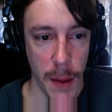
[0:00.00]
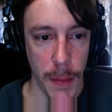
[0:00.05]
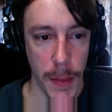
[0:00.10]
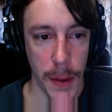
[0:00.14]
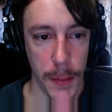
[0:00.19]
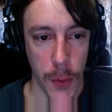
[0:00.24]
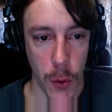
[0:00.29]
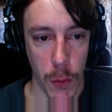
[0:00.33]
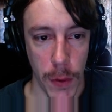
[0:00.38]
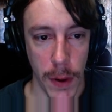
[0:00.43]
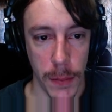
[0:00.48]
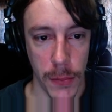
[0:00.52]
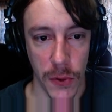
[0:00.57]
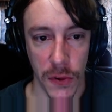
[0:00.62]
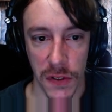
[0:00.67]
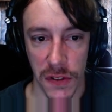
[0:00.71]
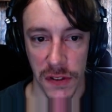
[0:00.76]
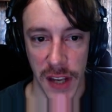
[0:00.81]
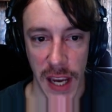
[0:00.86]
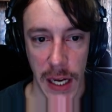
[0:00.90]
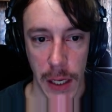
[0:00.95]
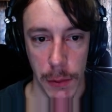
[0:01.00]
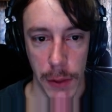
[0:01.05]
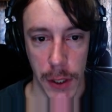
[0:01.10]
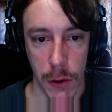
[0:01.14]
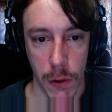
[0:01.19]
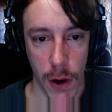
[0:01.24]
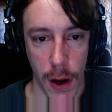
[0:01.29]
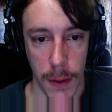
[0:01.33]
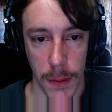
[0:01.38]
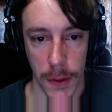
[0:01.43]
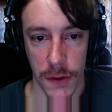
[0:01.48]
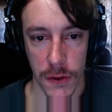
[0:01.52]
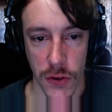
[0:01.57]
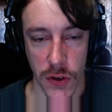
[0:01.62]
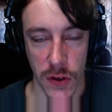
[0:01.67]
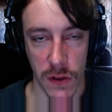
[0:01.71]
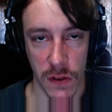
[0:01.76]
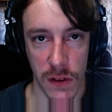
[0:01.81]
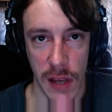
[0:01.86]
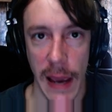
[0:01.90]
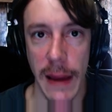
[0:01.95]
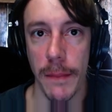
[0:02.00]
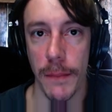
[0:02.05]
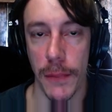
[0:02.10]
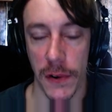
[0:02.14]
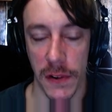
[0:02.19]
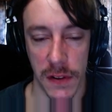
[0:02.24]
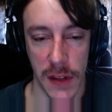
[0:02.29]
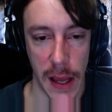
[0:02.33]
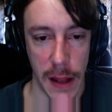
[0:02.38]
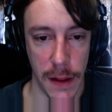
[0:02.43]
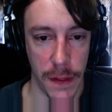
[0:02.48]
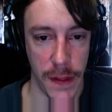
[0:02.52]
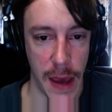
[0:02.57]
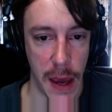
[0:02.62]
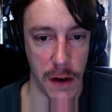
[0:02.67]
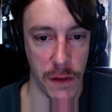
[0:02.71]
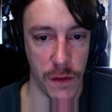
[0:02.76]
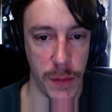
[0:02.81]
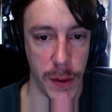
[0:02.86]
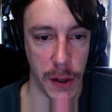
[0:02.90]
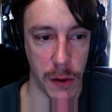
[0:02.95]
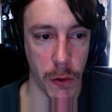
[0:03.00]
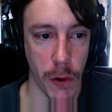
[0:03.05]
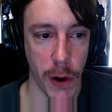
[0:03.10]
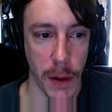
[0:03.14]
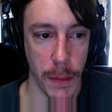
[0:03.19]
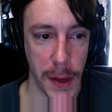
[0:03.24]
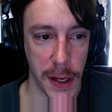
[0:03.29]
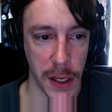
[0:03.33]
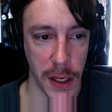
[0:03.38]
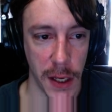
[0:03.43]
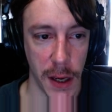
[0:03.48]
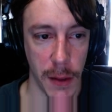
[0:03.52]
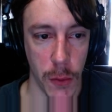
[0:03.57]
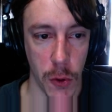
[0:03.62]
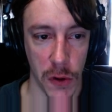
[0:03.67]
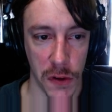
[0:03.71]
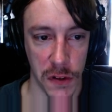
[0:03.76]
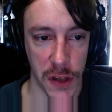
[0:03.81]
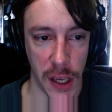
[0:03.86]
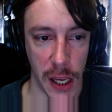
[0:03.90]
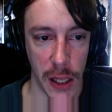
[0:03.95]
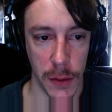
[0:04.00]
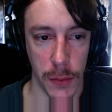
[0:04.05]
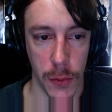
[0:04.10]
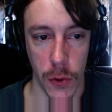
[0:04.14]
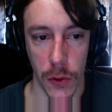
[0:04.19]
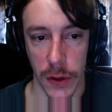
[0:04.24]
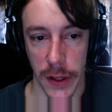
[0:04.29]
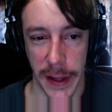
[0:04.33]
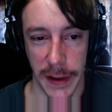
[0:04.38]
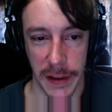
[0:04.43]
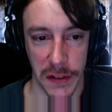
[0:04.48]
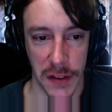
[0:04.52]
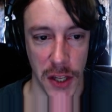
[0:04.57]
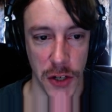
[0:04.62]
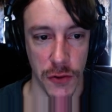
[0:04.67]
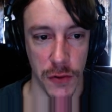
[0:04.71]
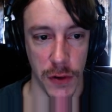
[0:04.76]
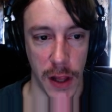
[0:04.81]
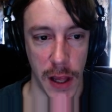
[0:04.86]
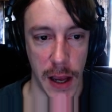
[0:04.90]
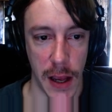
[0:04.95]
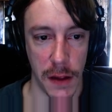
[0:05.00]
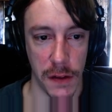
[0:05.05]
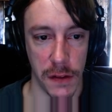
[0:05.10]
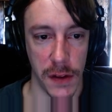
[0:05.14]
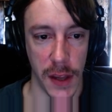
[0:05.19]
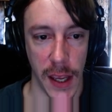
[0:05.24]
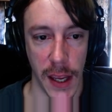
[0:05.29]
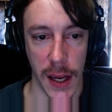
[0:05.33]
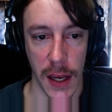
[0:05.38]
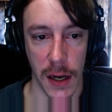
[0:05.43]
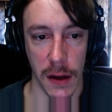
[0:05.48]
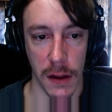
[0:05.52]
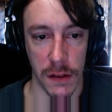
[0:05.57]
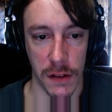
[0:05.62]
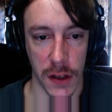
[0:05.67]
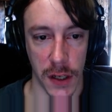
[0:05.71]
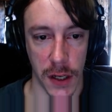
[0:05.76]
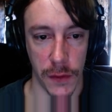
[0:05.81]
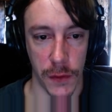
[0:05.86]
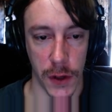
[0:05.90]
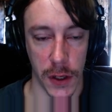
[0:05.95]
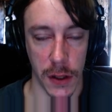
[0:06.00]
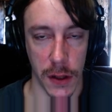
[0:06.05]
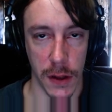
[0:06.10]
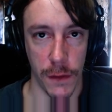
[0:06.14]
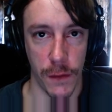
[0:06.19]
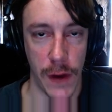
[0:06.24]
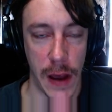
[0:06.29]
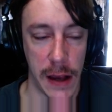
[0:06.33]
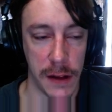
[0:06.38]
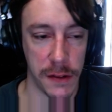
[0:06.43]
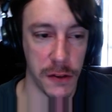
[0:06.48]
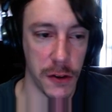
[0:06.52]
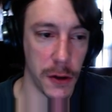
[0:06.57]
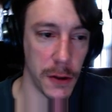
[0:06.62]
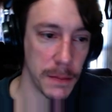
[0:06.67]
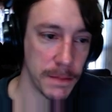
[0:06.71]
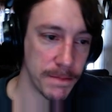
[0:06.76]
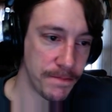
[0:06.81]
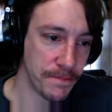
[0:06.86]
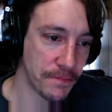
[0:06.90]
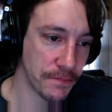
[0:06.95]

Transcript: Mimblewimble's data requirements are just ten percent that of Bitcoin, making it more scalable, less centralized, and significantly faster.